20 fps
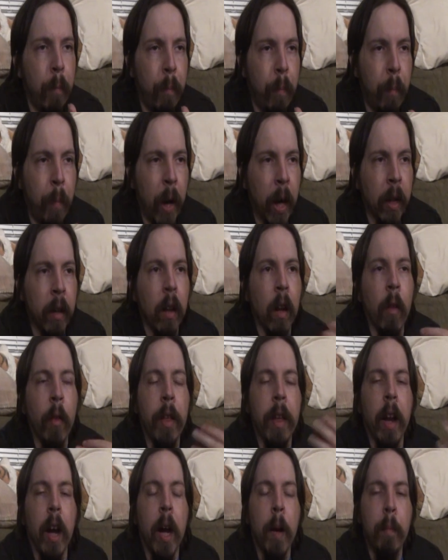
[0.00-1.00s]
But on
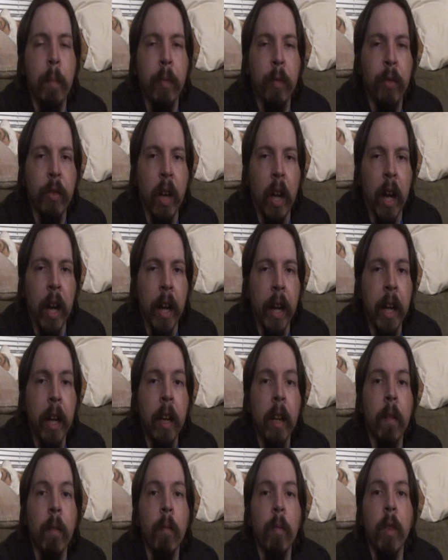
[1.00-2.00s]
the
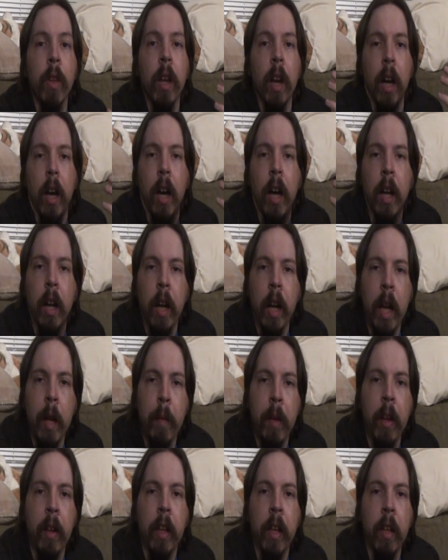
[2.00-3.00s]
upside,
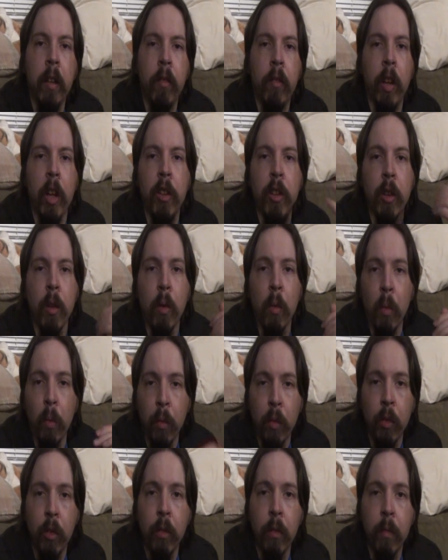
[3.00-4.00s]
unlimited
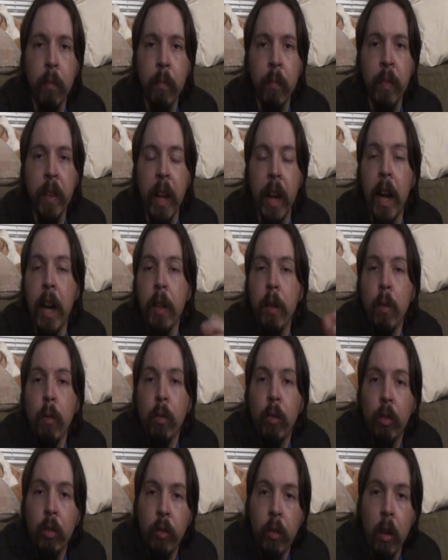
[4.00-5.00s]
continues, and you
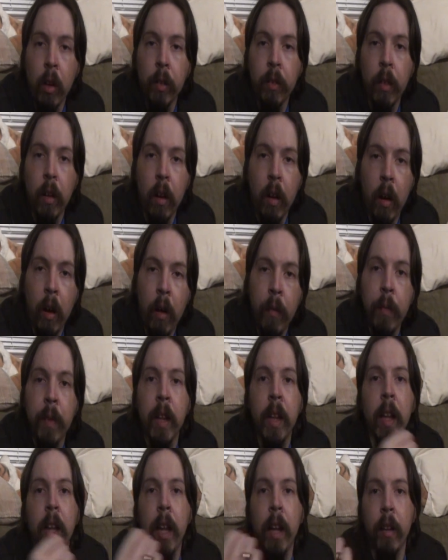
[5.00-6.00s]
start off
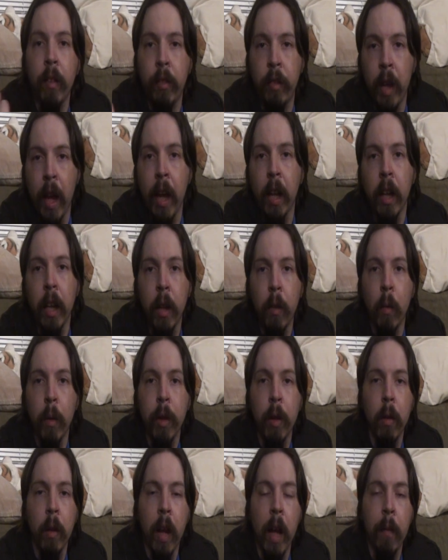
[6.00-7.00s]
exactly where
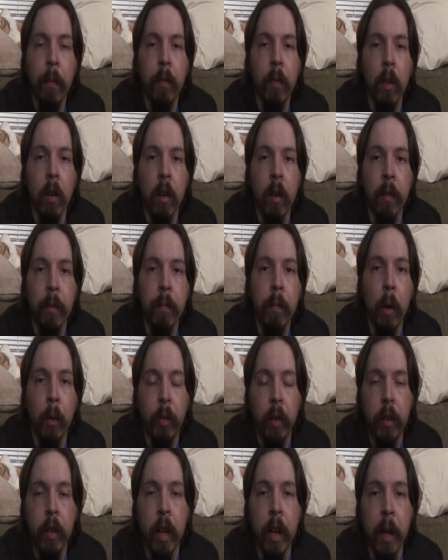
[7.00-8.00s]
you left off most
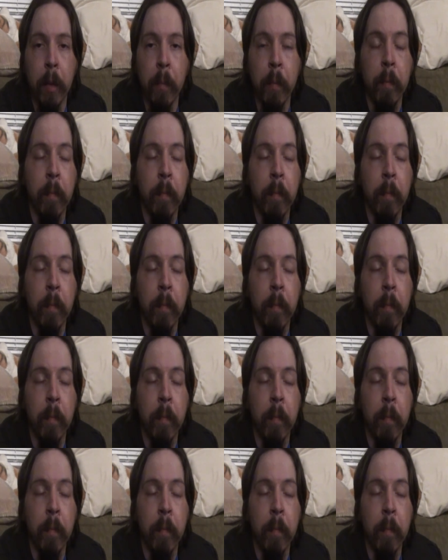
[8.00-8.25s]
of the time.